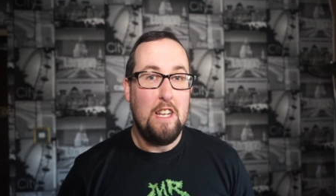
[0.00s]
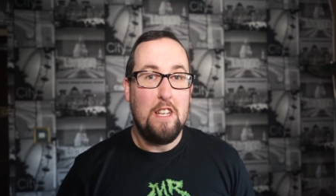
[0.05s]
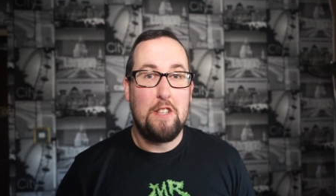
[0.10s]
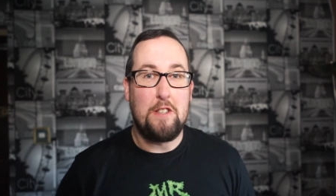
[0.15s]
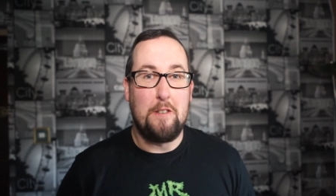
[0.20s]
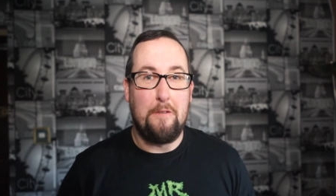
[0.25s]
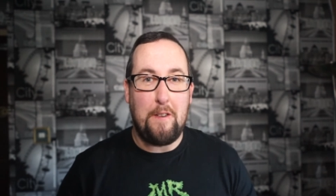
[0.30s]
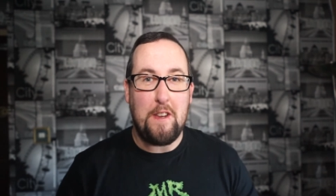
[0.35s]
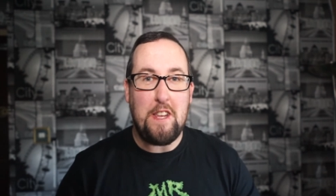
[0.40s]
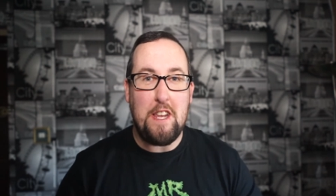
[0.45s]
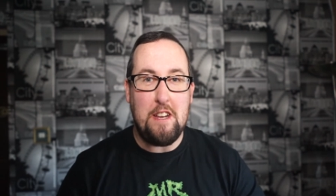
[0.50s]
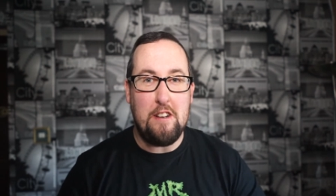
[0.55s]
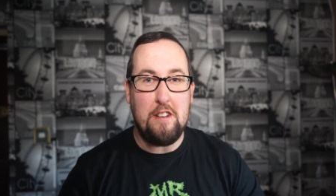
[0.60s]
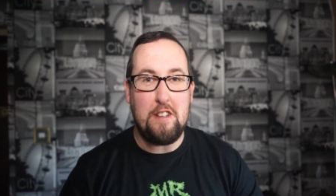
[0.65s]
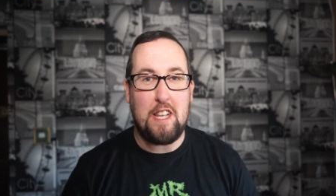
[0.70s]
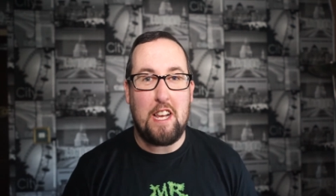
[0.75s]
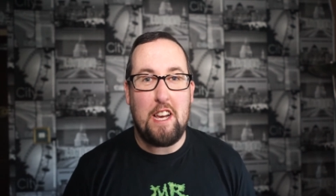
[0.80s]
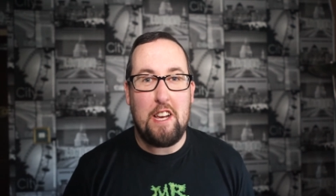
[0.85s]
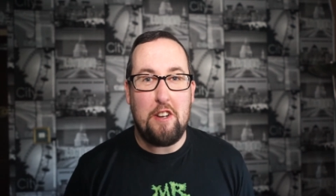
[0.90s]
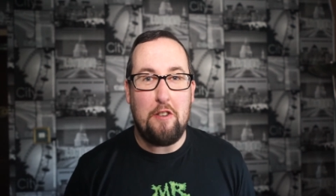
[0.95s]
So for
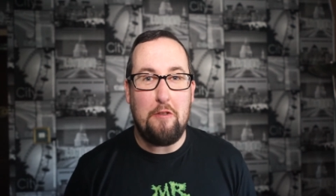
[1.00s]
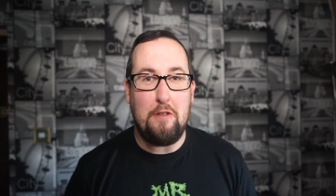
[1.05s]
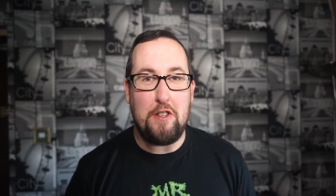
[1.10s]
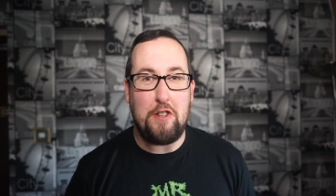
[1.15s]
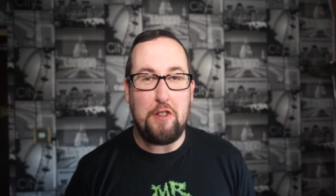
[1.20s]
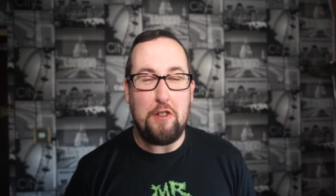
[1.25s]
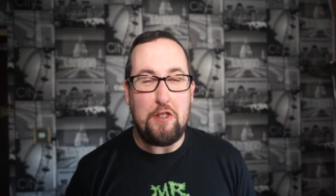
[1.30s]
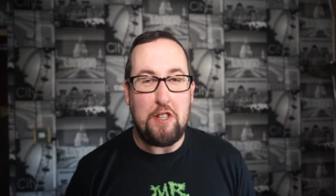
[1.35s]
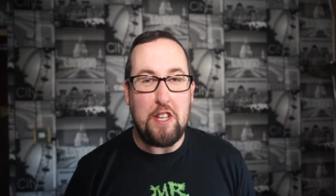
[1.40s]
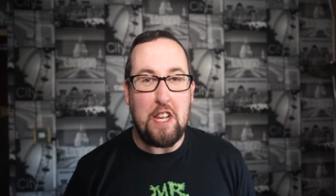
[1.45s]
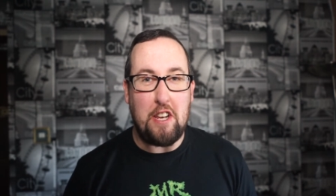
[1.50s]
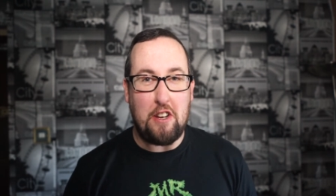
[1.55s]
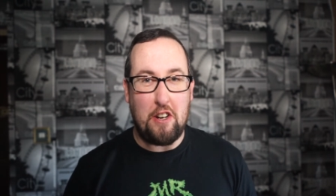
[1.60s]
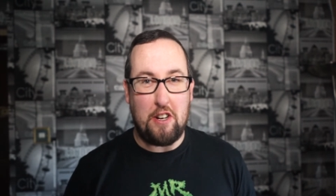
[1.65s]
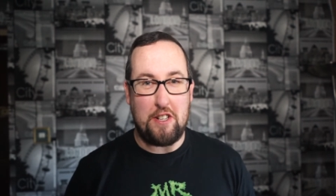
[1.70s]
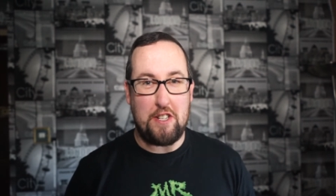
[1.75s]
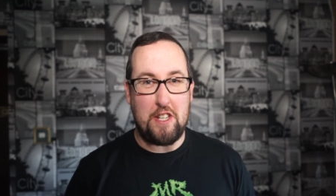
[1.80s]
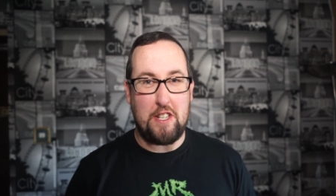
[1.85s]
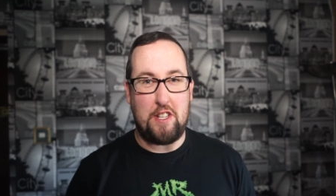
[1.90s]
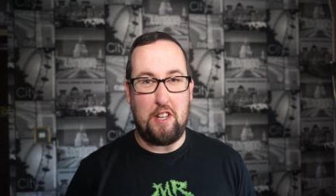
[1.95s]
years I had always used
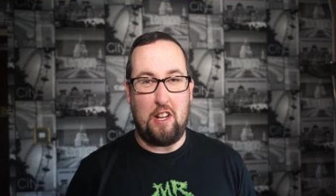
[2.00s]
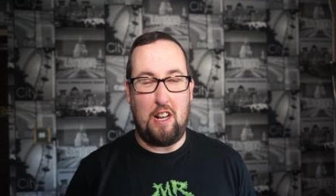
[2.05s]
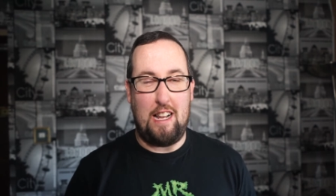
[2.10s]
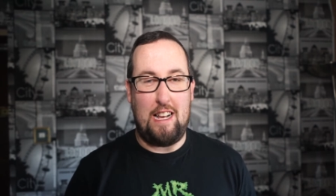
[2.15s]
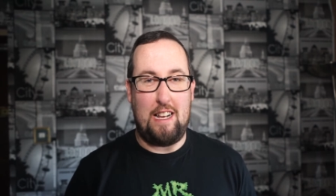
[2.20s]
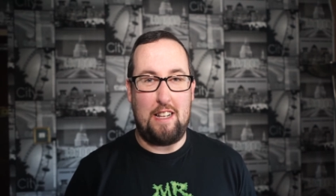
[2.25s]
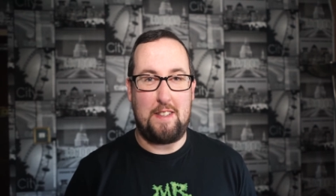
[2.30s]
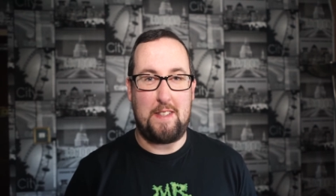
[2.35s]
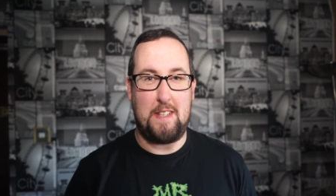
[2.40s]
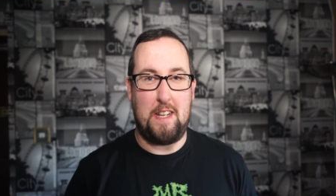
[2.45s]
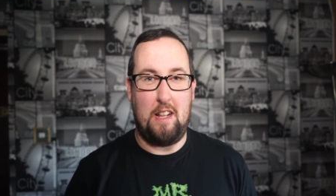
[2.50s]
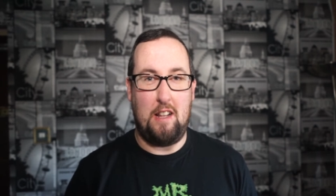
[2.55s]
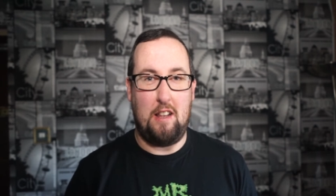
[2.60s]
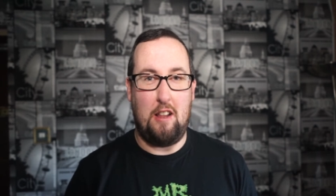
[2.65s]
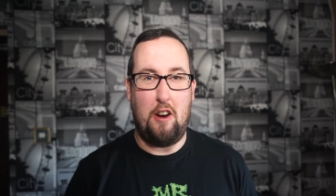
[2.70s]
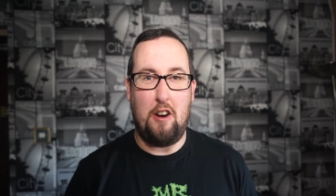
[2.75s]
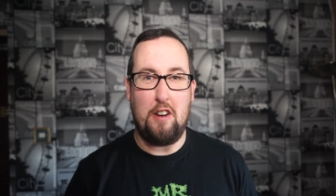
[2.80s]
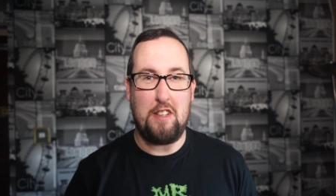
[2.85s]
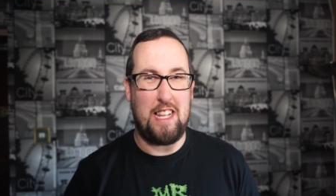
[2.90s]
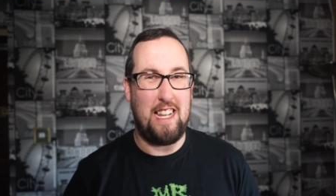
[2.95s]
Nikon digital S L
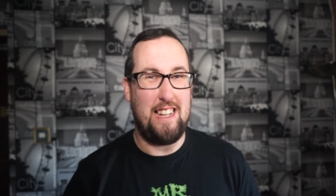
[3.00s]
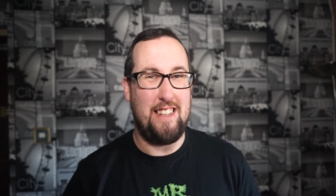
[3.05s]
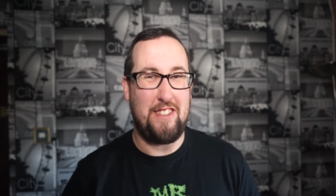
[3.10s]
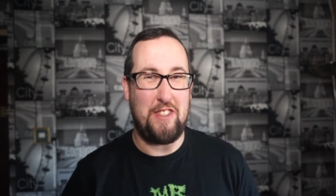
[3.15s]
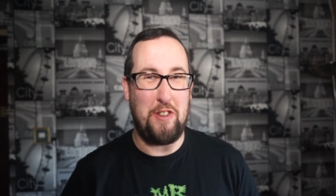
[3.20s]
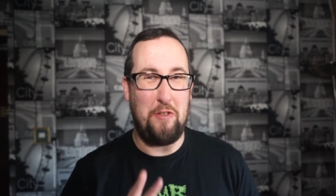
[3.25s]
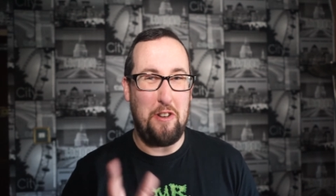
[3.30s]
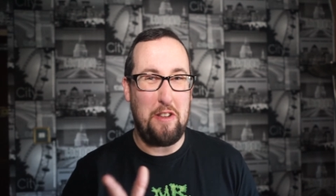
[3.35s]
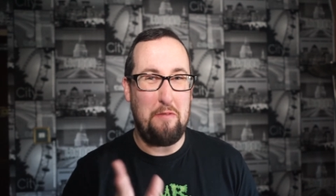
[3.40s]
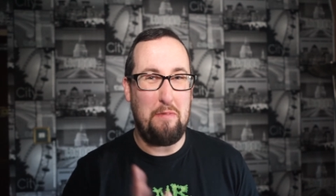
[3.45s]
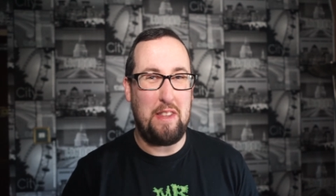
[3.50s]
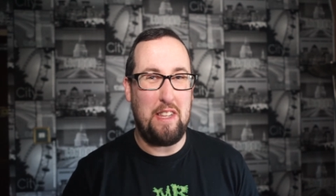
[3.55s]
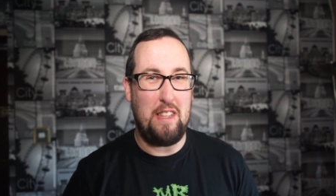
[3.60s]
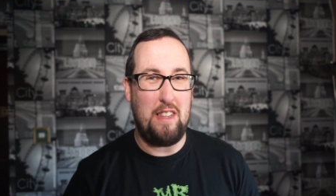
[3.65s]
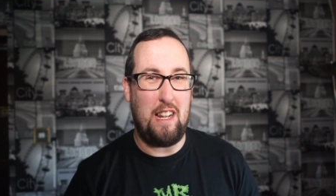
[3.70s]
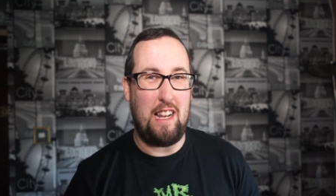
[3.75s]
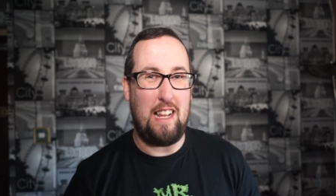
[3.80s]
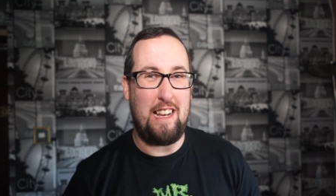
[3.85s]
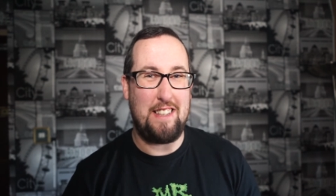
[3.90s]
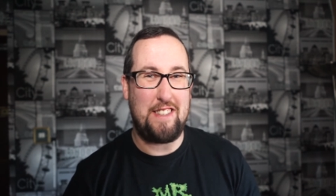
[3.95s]
Rs, and it's only within
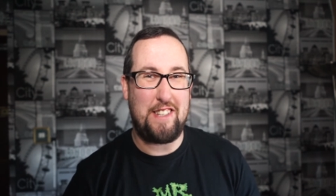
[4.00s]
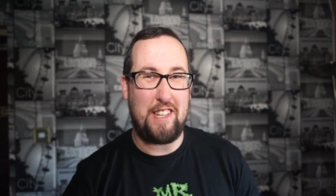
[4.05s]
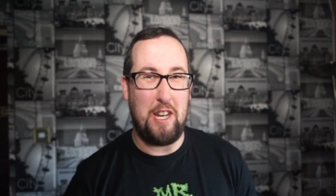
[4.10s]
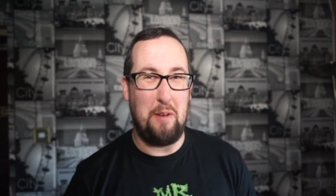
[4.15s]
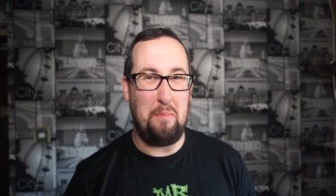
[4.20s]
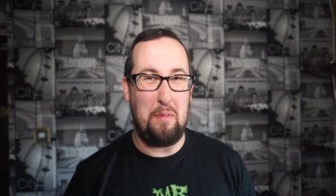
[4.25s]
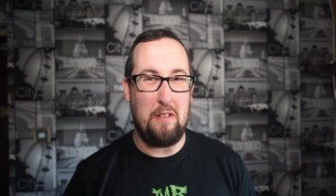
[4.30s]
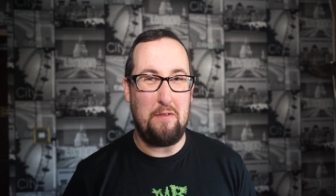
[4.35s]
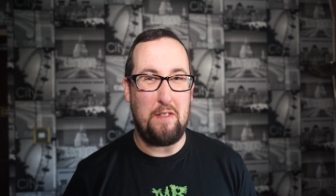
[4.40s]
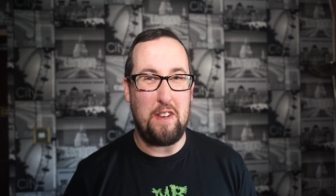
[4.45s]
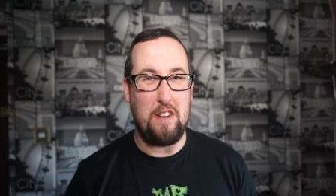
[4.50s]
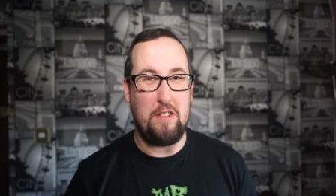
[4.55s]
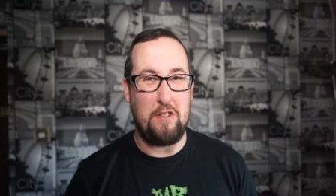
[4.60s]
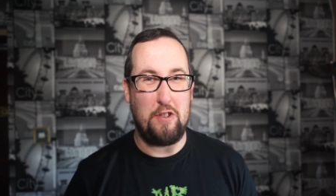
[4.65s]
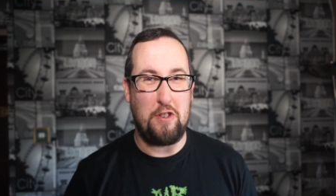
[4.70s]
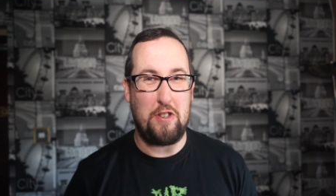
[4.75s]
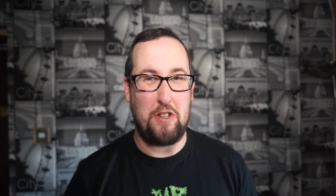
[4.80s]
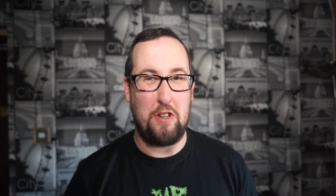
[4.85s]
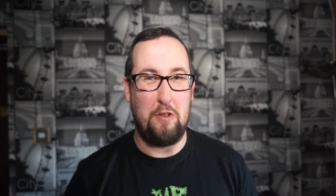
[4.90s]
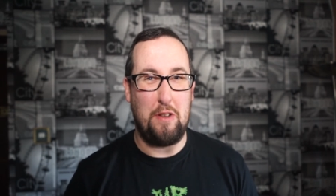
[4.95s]
the last couple of years
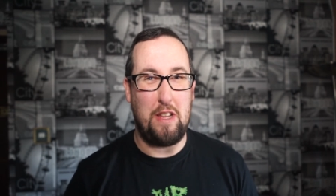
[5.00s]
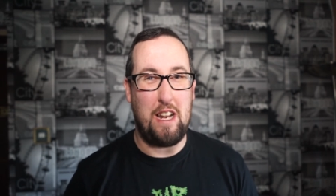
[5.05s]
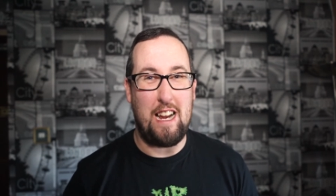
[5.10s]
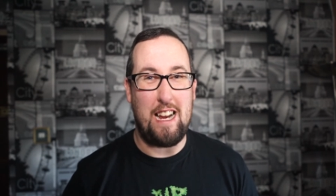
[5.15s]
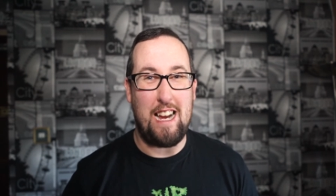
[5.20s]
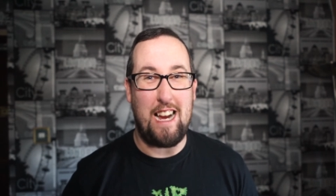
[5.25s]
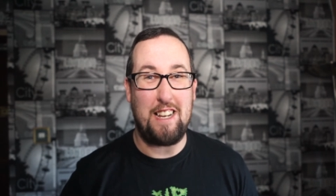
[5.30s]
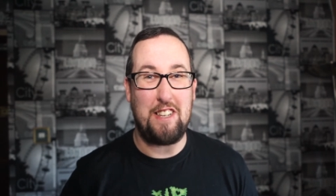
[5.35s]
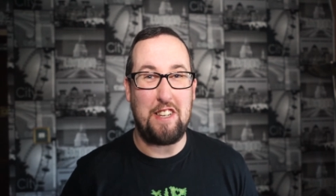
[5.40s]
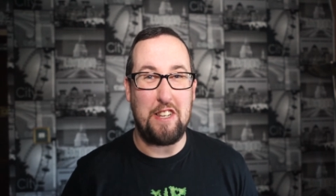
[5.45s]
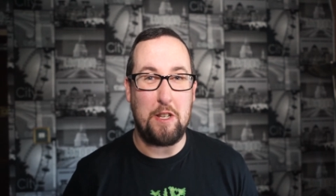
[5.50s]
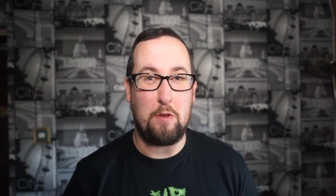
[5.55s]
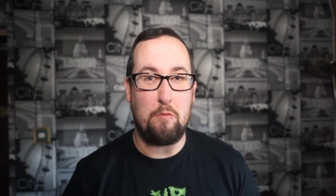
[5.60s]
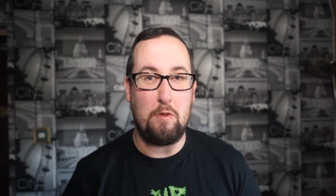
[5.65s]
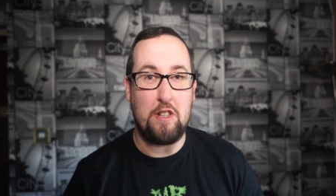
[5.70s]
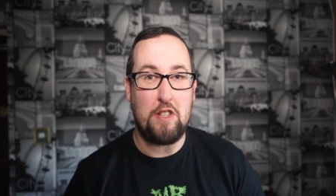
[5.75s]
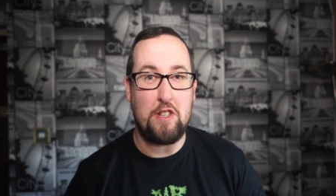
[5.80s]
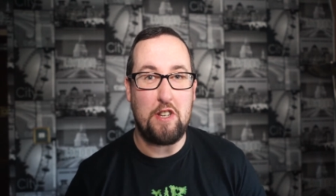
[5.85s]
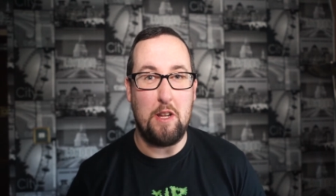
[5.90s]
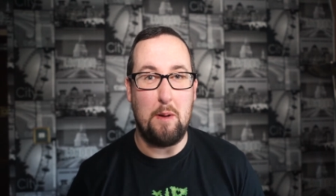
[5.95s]
or so that I actually
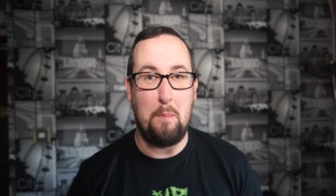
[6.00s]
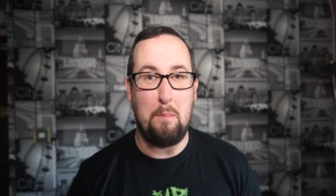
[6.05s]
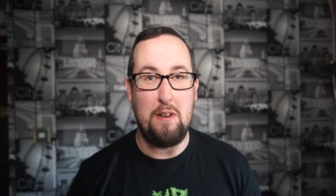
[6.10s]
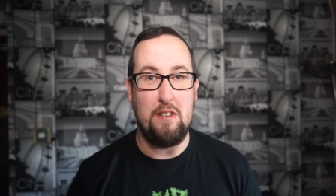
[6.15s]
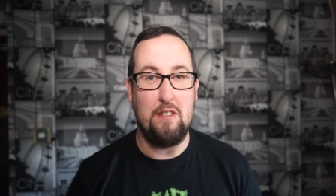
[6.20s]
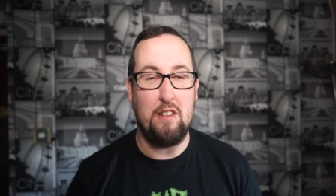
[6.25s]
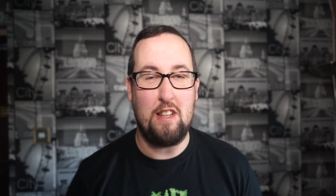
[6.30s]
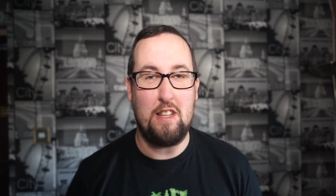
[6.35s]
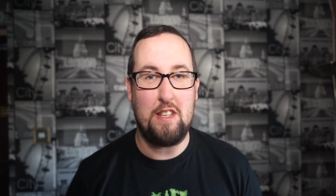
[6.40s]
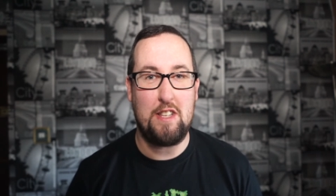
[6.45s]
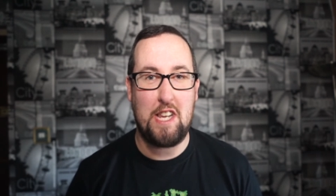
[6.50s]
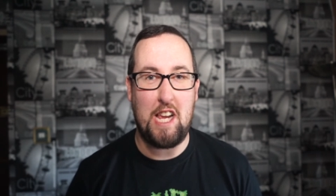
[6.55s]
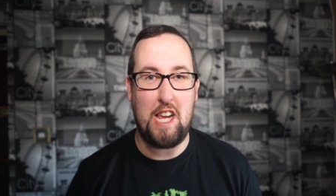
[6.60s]
switched to a mirrorless